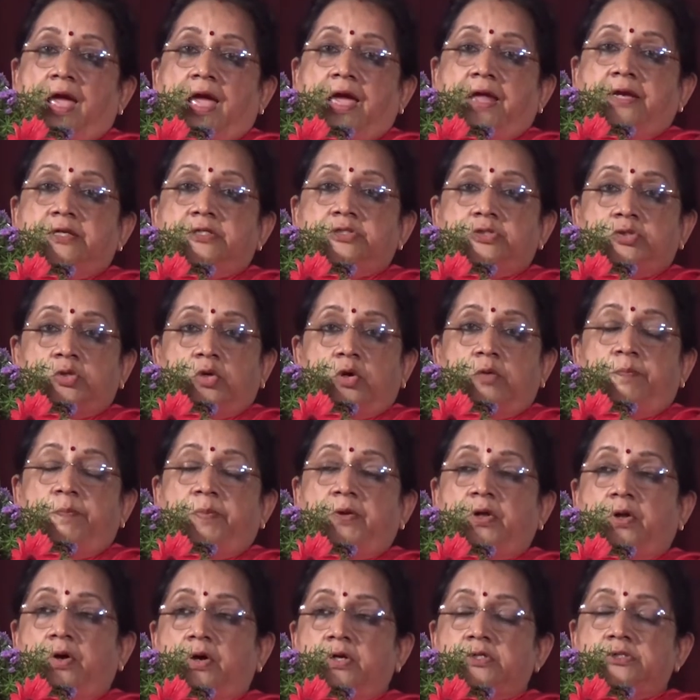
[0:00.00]
And so
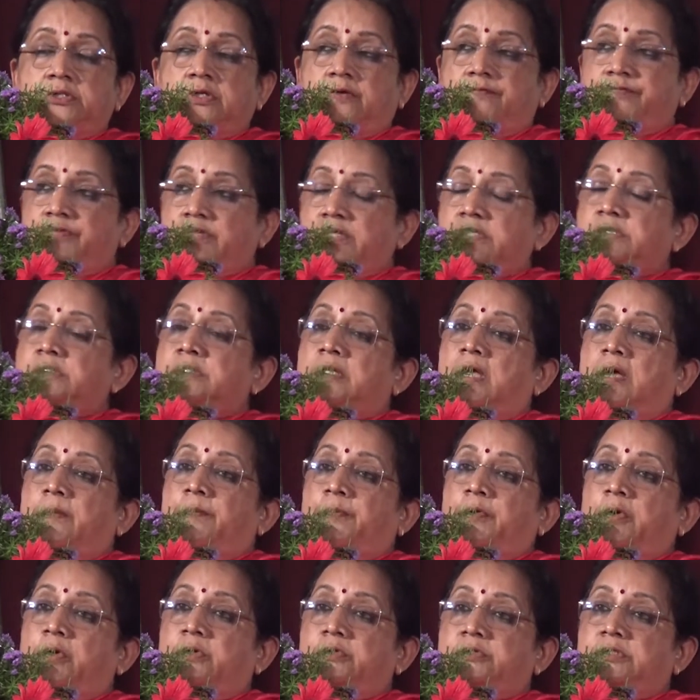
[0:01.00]
because of
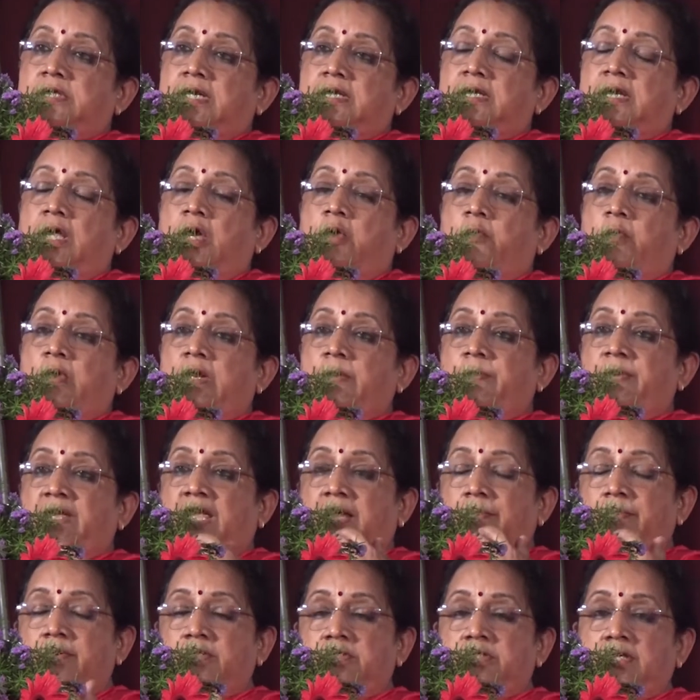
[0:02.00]
this project, we'll be
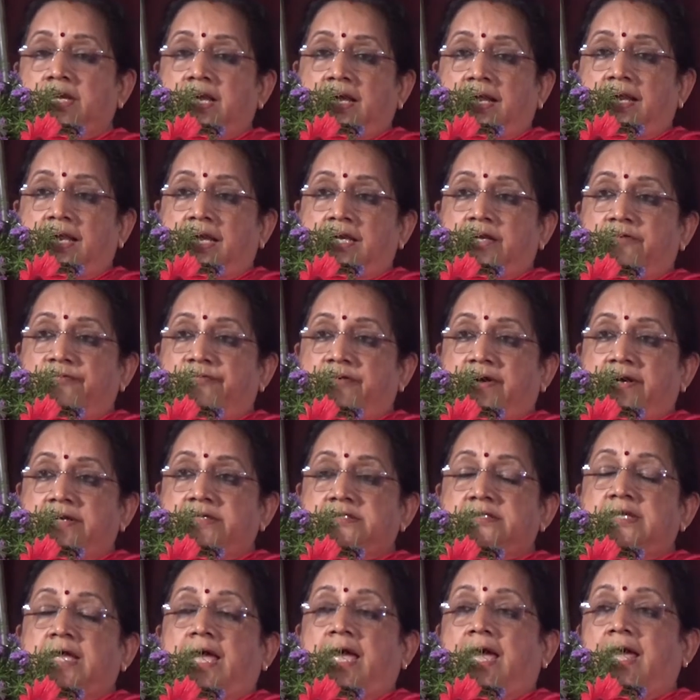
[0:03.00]
able to collect
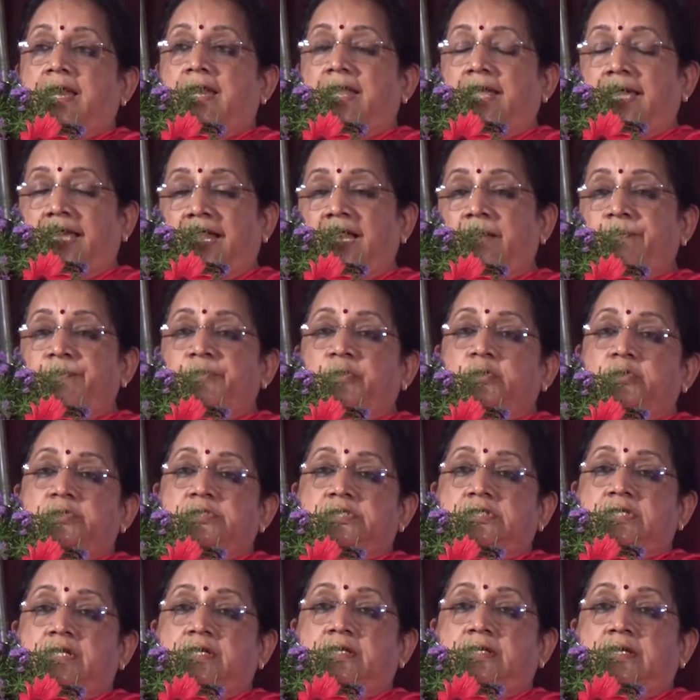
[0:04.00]
funds and help
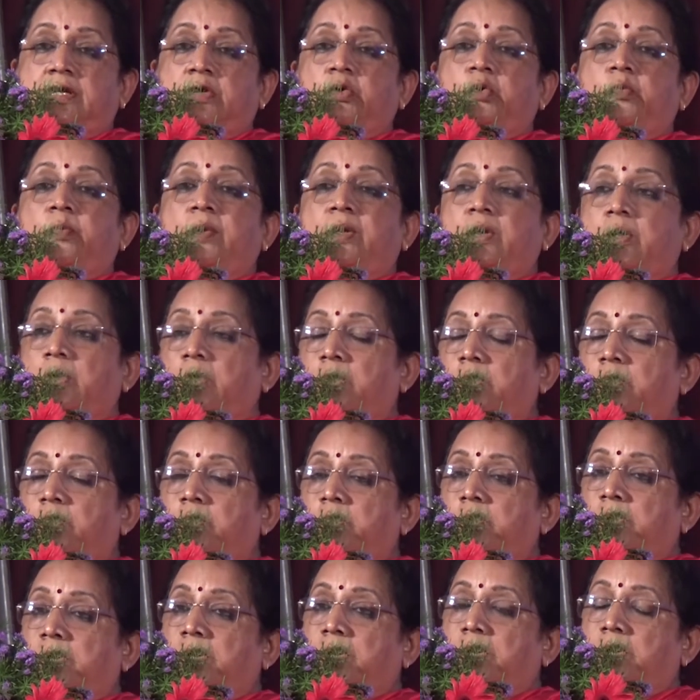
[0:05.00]
those children who, will not,
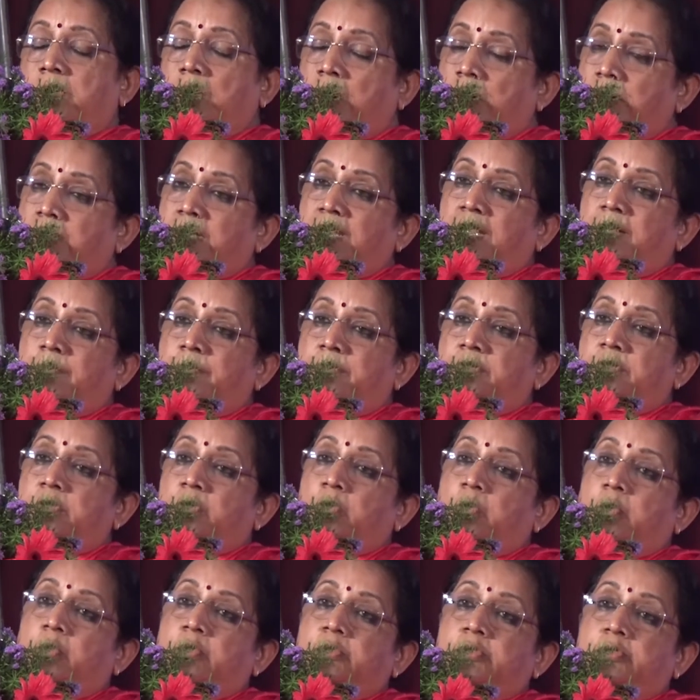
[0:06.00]
who are not able
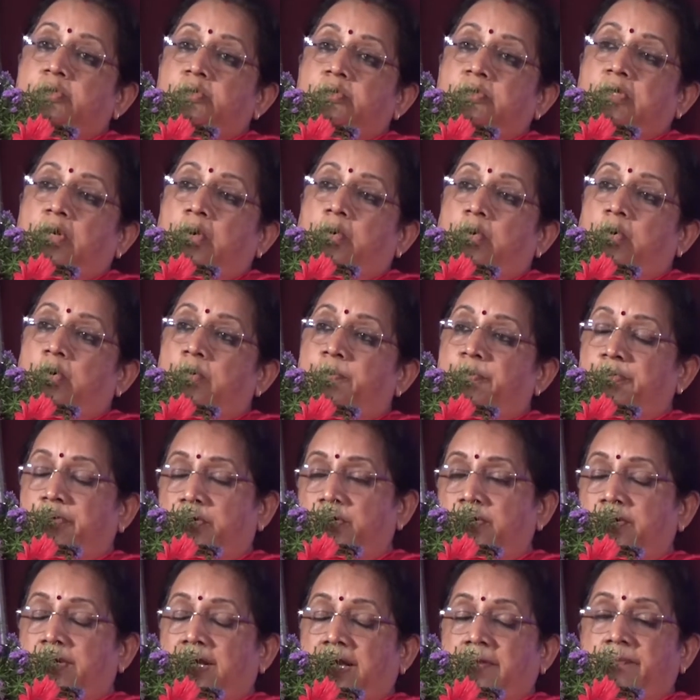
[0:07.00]
to go through the whole
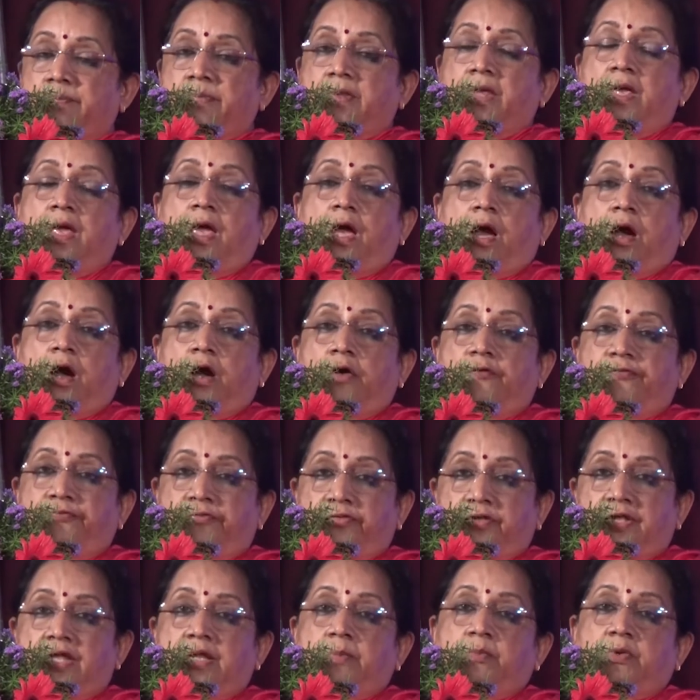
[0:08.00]
program
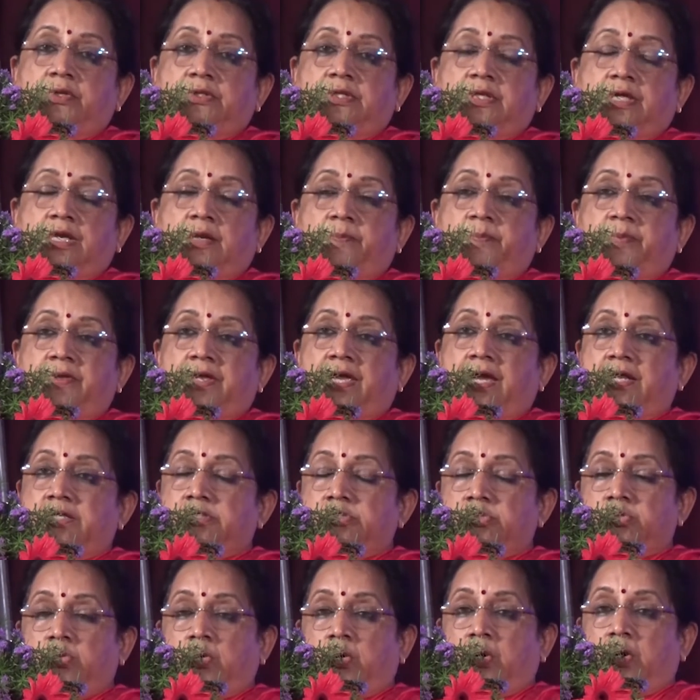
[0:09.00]
of chemotherapy
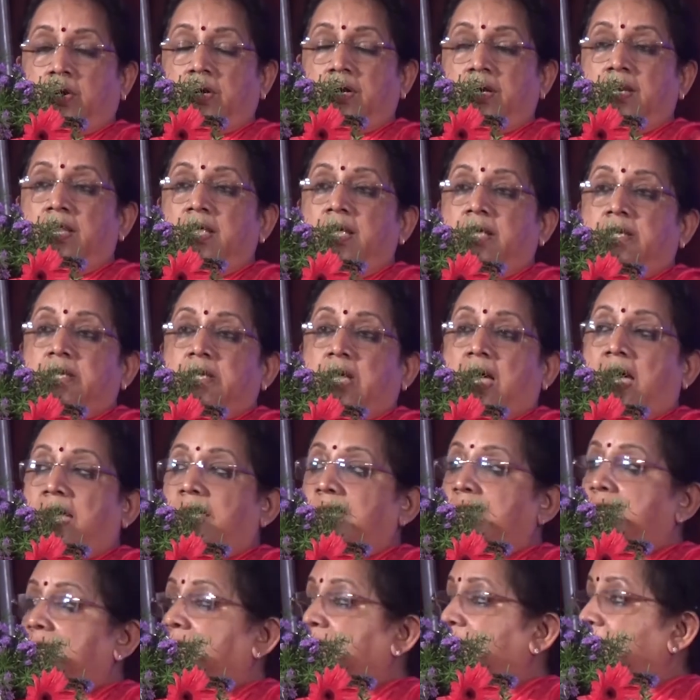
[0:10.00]
and so on.
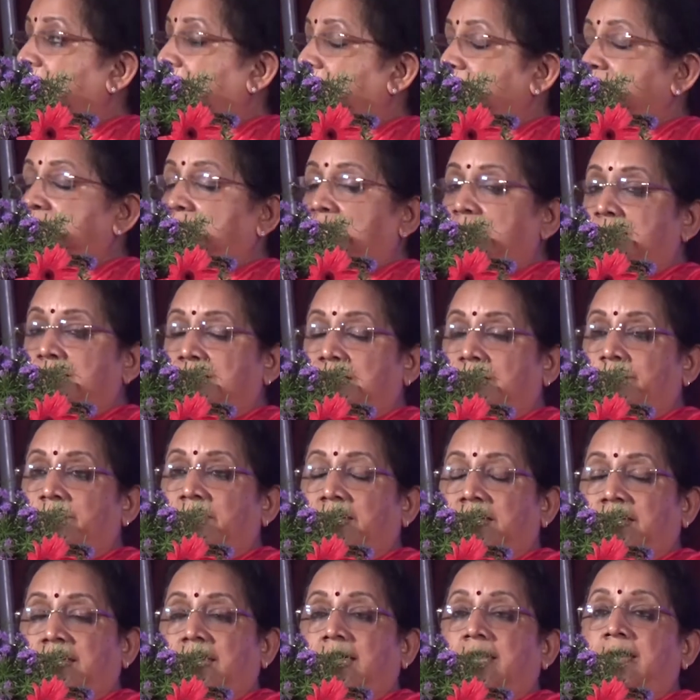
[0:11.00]
I congratulate
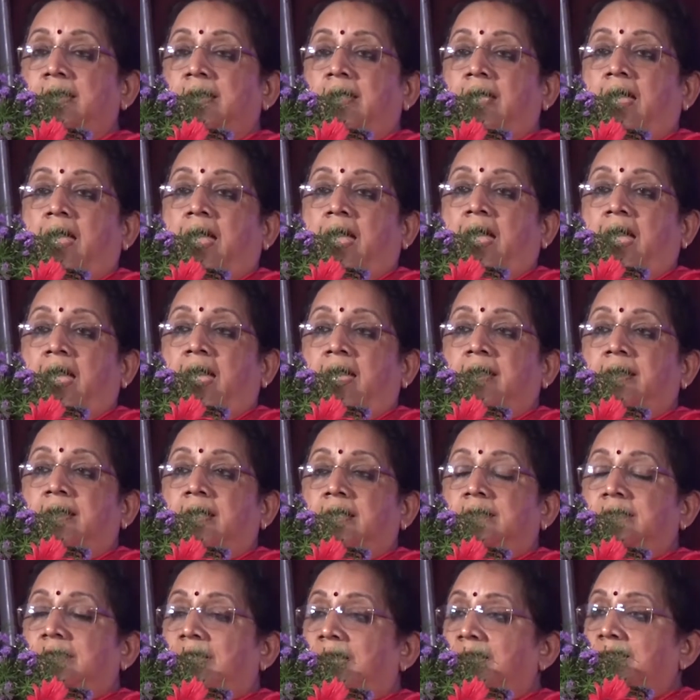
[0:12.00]
them again, and
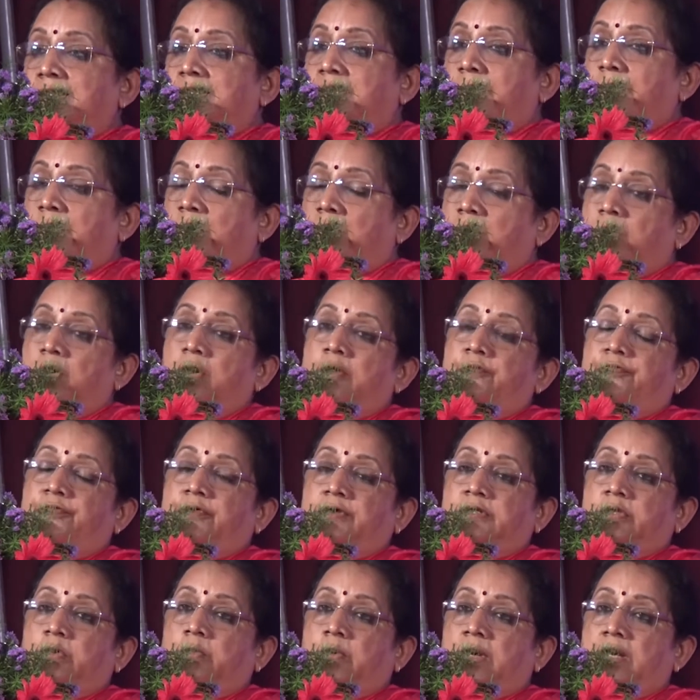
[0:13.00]
I thank them all
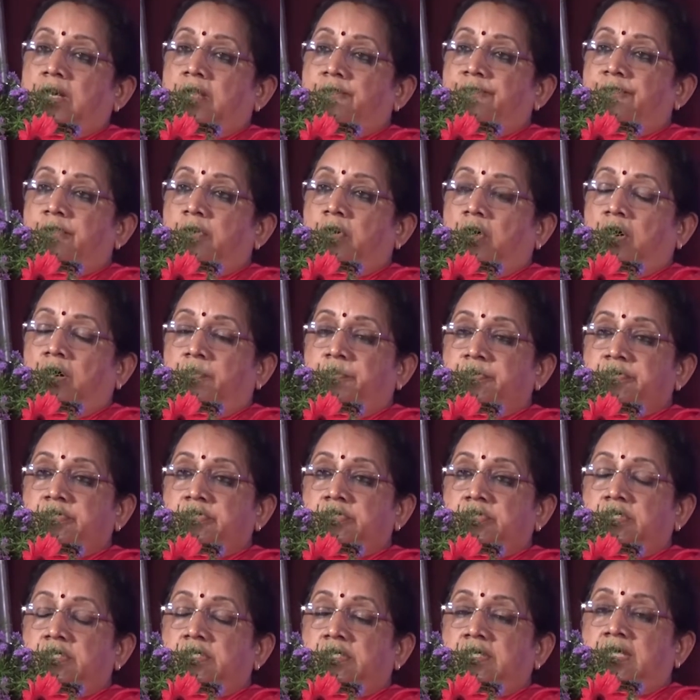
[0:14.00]
for the wonderful
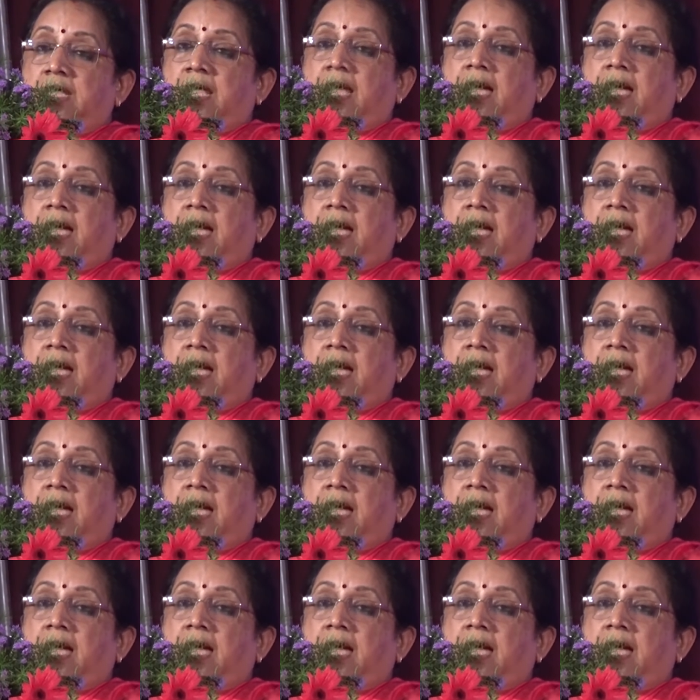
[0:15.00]
opportunity.